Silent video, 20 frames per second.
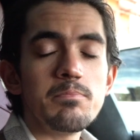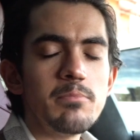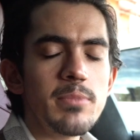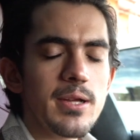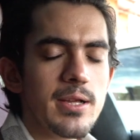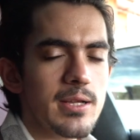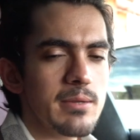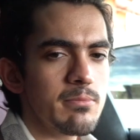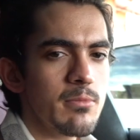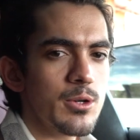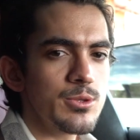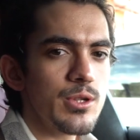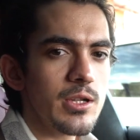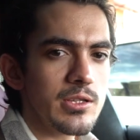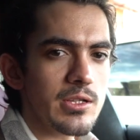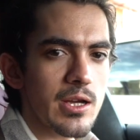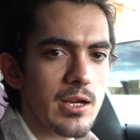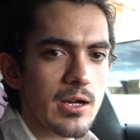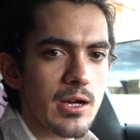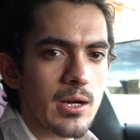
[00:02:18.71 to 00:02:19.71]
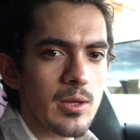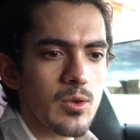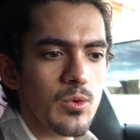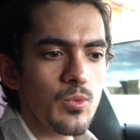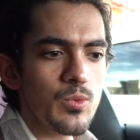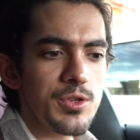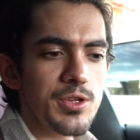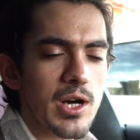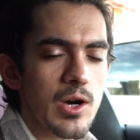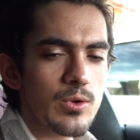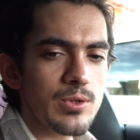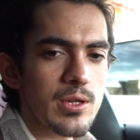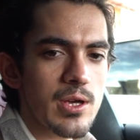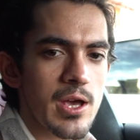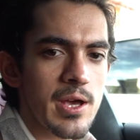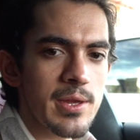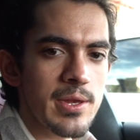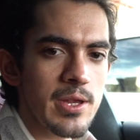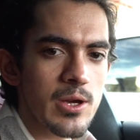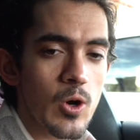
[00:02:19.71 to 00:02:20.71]
base model Taycan without
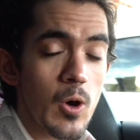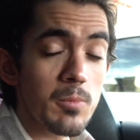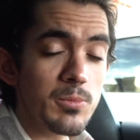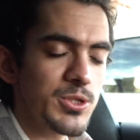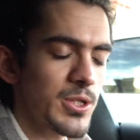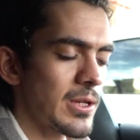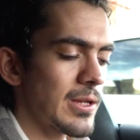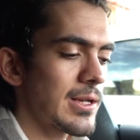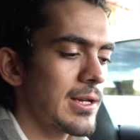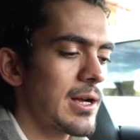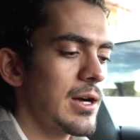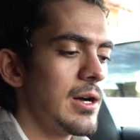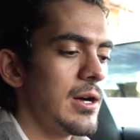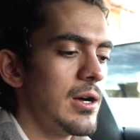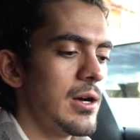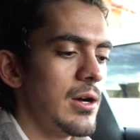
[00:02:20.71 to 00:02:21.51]
any options.